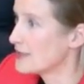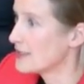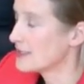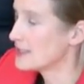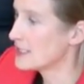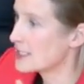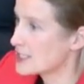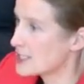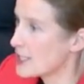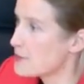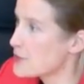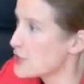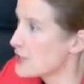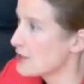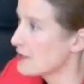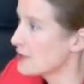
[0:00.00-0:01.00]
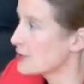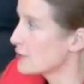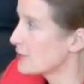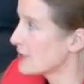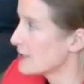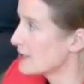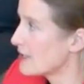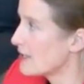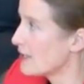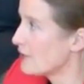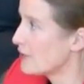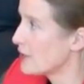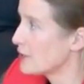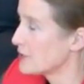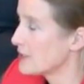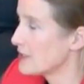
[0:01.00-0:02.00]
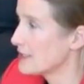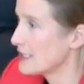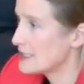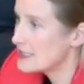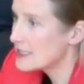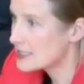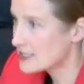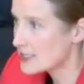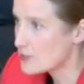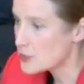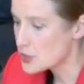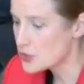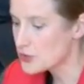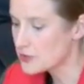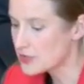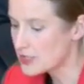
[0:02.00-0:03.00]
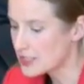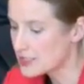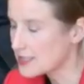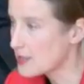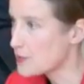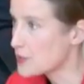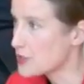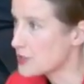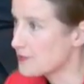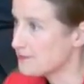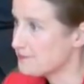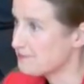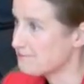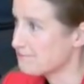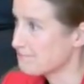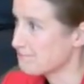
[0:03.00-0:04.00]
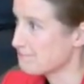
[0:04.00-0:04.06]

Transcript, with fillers: There's an exception to that carve out. There's an exception to the exception.